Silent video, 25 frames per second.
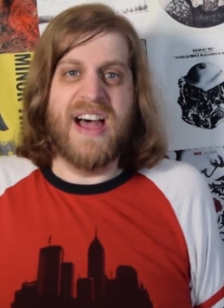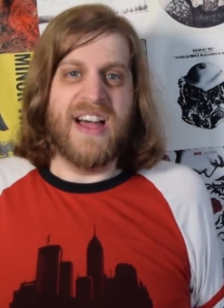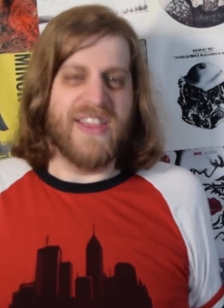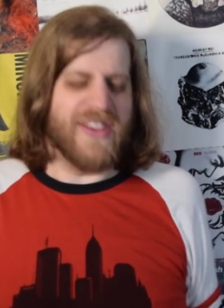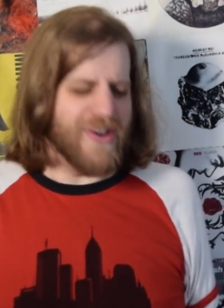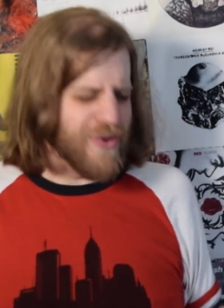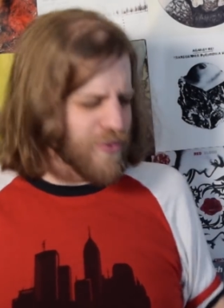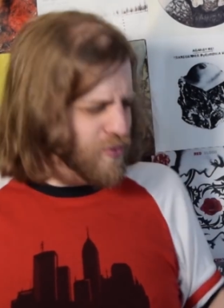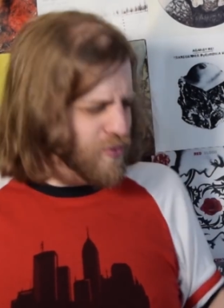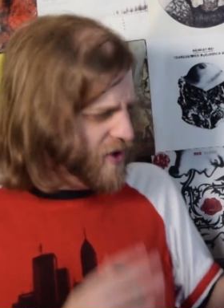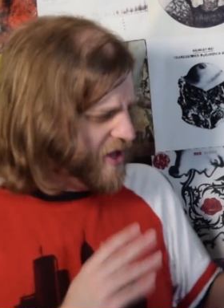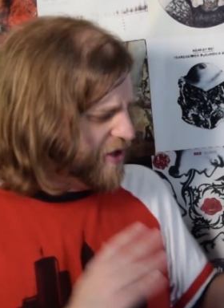
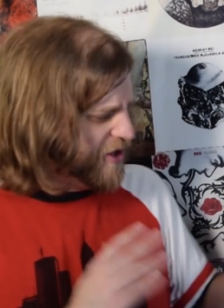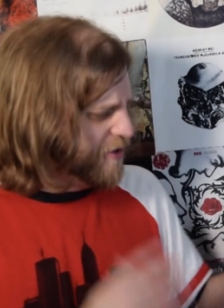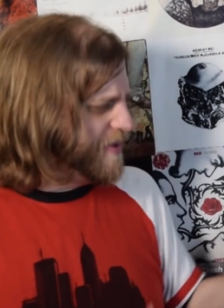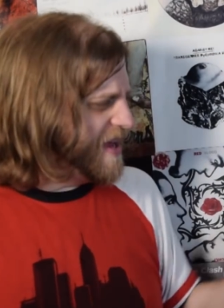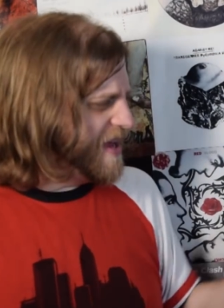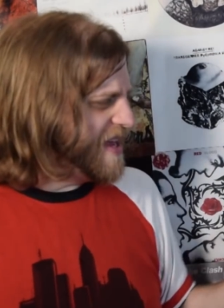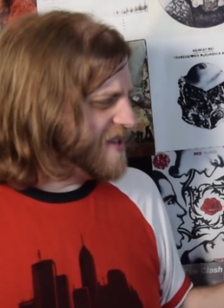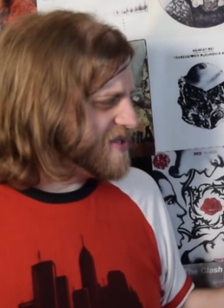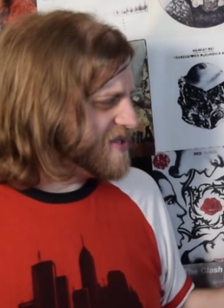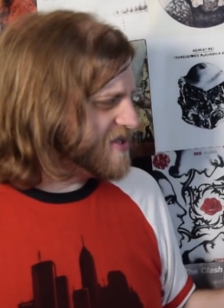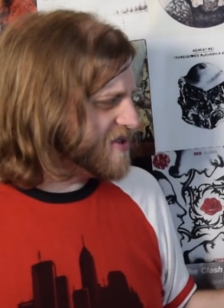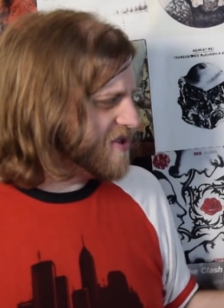There will
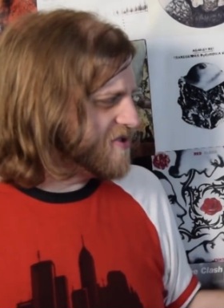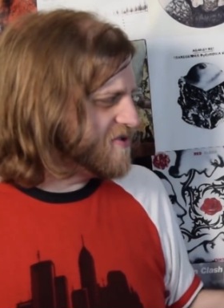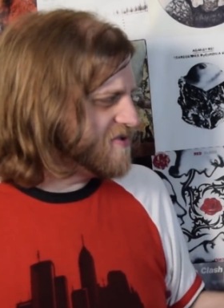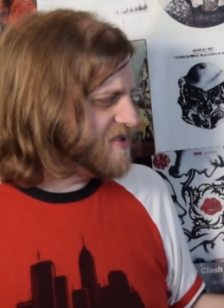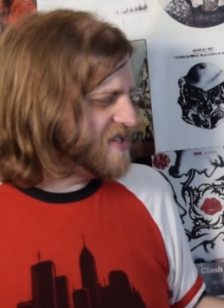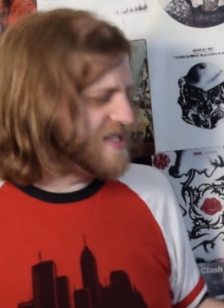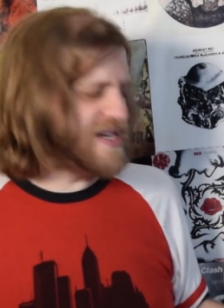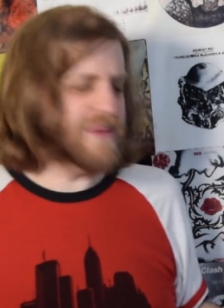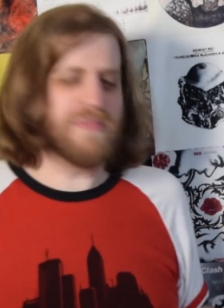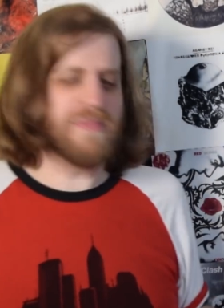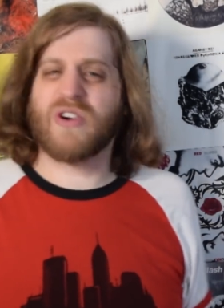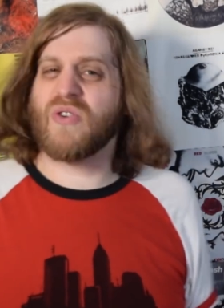be a
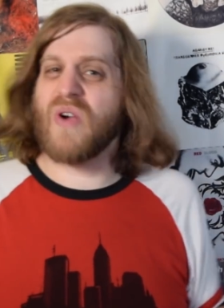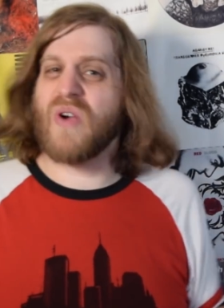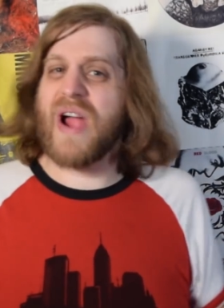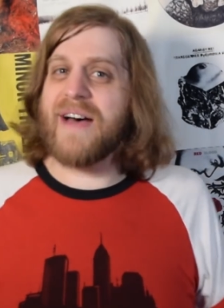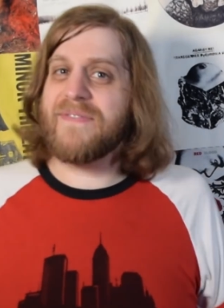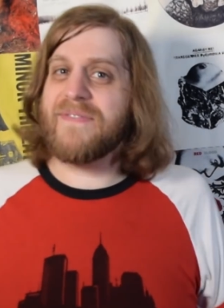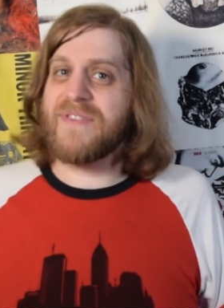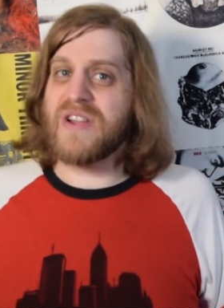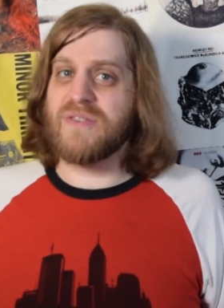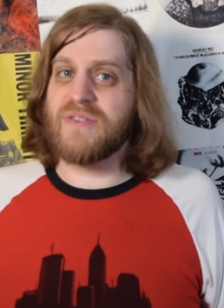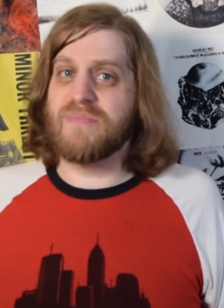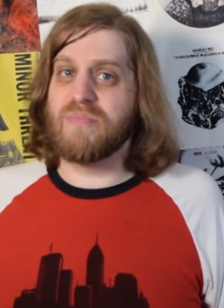certain
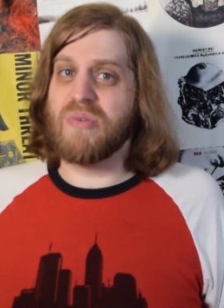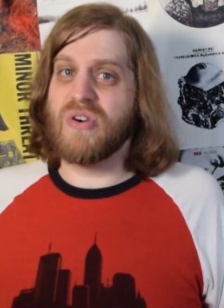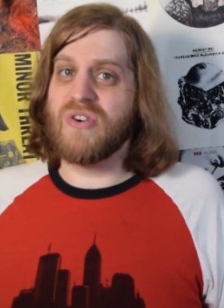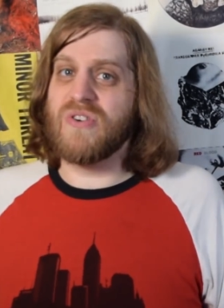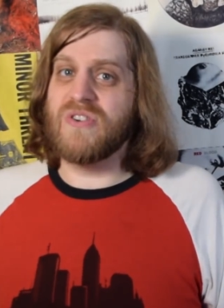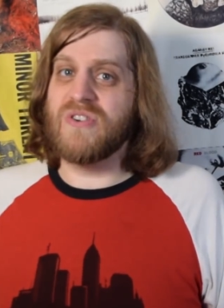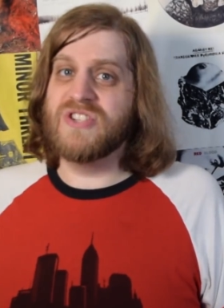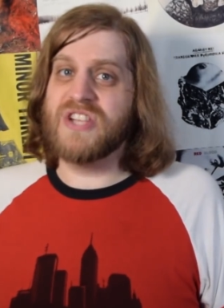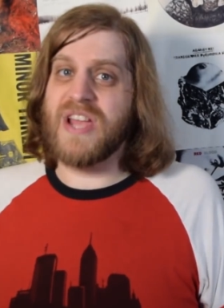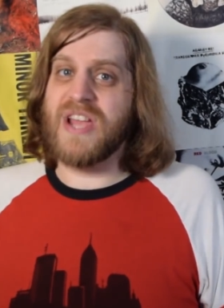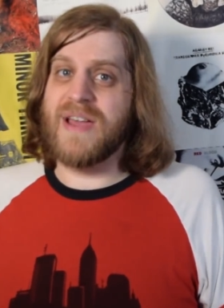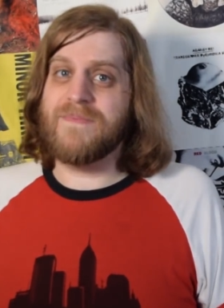demographic of
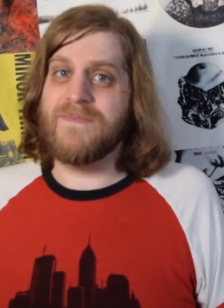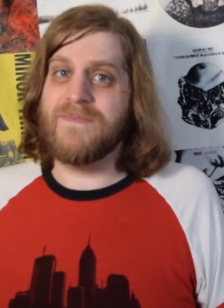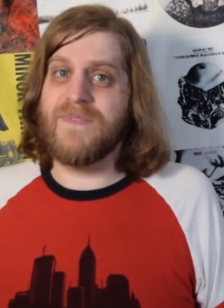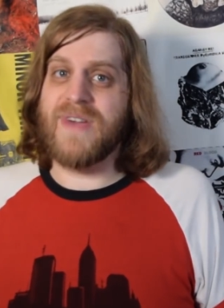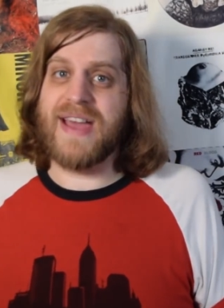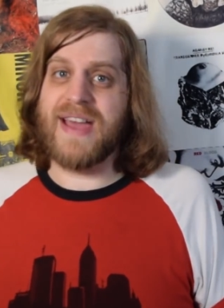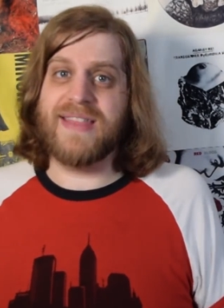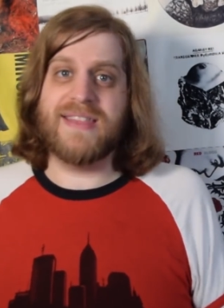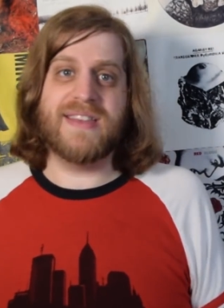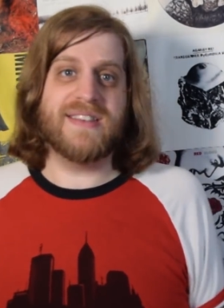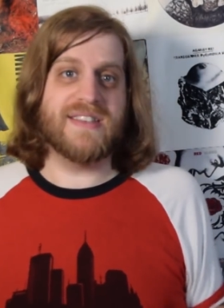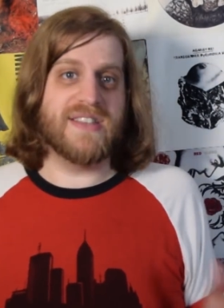Pearl Jam
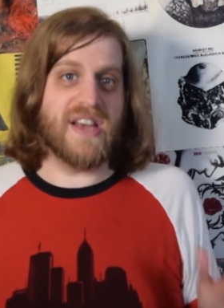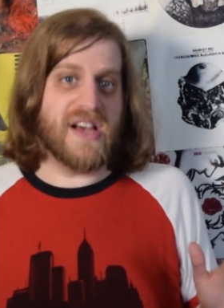fan that